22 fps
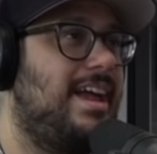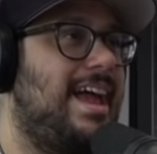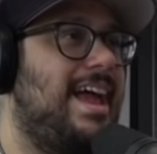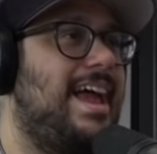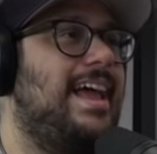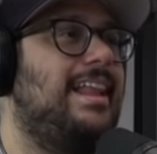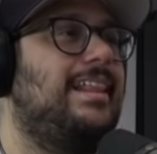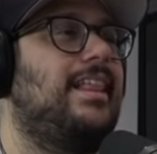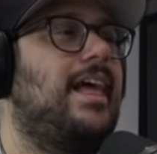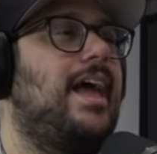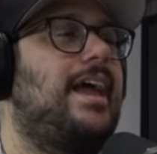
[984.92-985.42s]

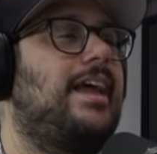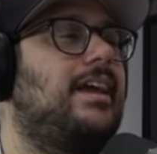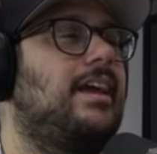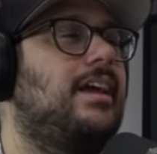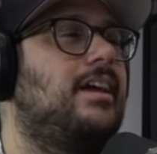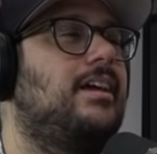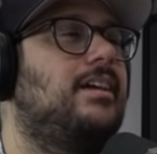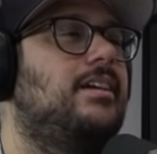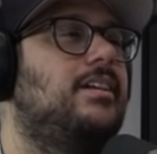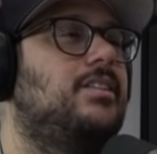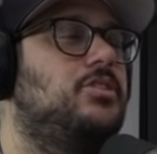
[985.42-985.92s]
And like
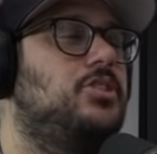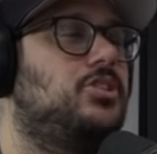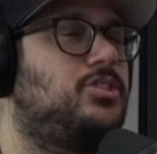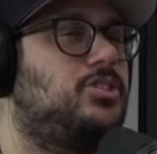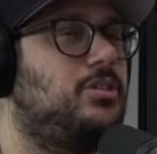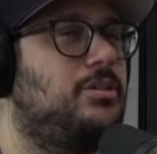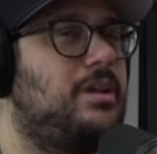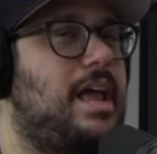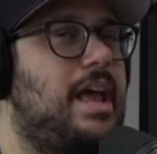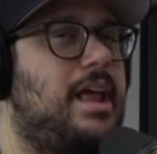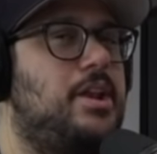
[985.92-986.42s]
this
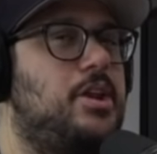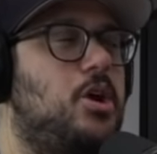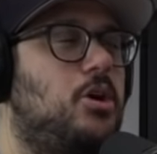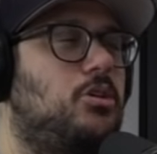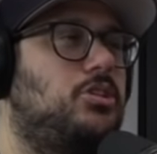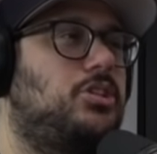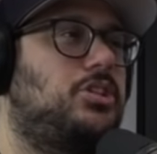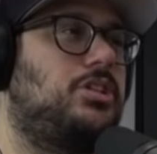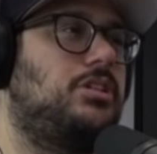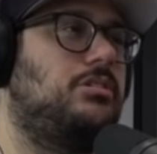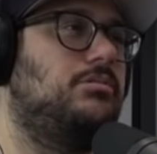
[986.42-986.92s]
dude had
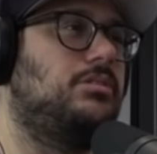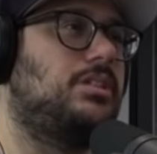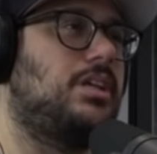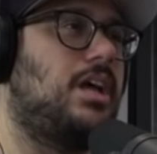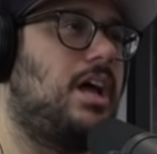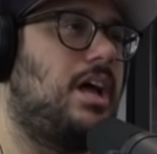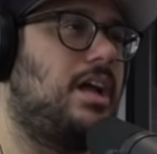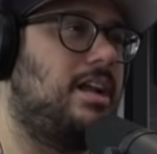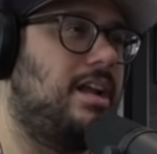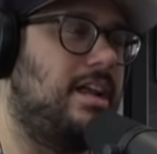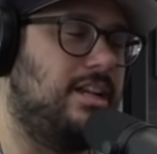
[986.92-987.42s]
no shoes
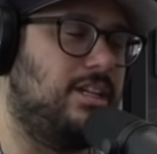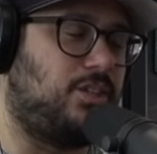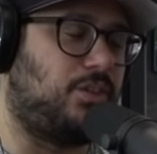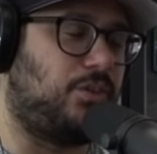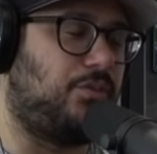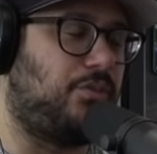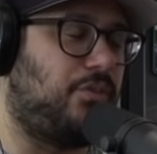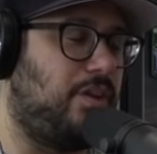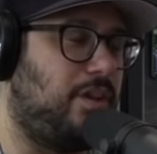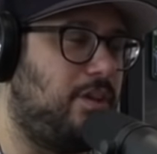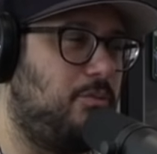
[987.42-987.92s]
on, and his
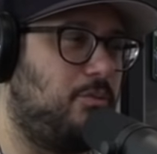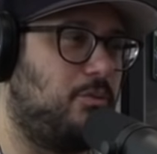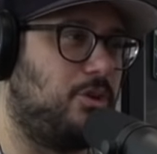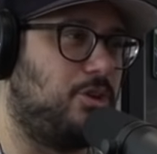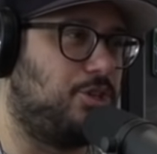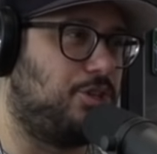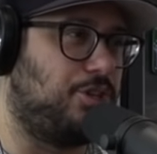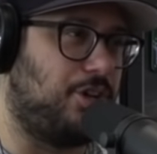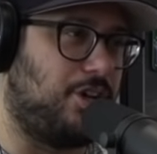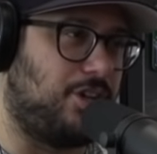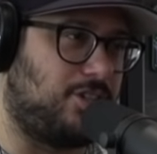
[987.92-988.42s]
feet were
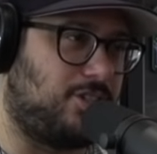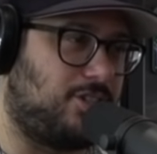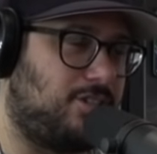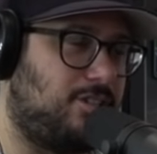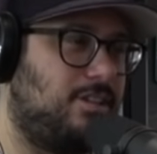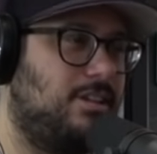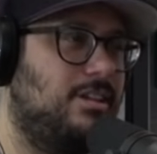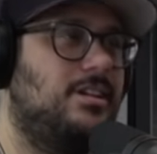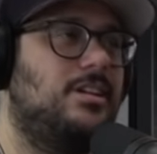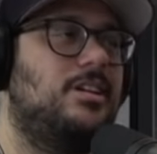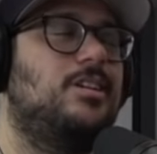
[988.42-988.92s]

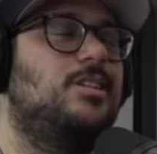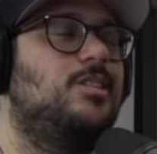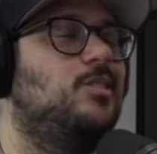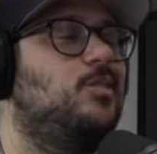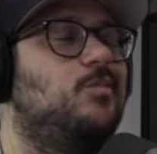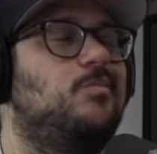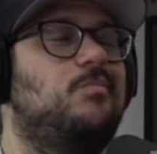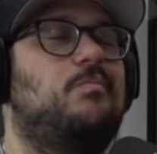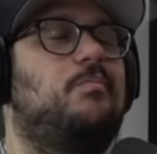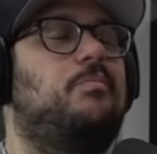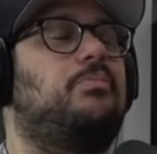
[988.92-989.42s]
just
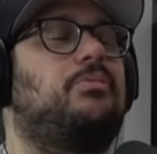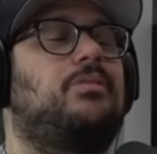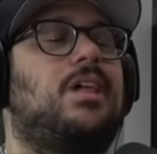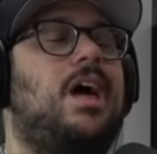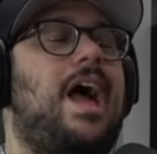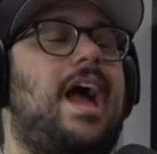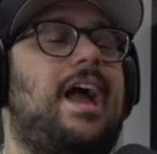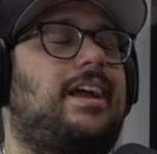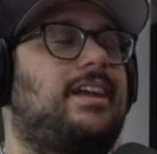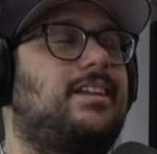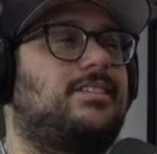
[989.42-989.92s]

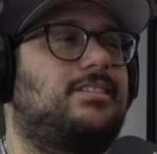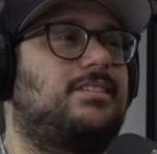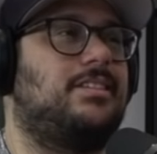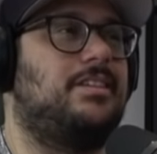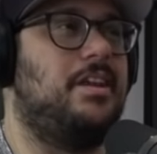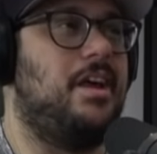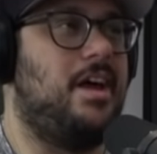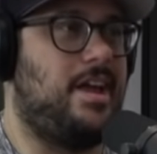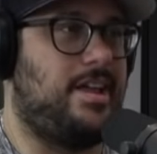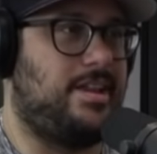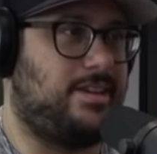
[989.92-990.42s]
black as the
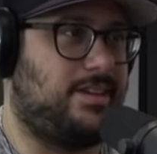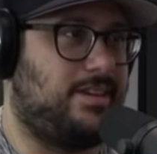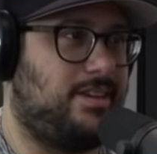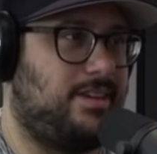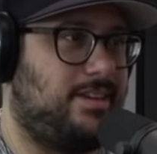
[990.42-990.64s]
night.